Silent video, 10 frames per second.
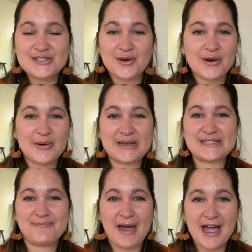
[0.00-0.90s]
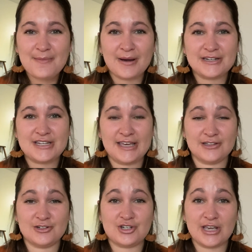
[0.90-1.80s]
Soto is Back by
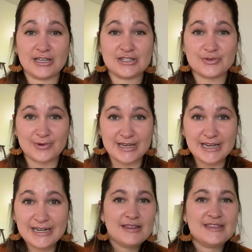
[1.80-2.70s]
Taylor Jenkins Reid.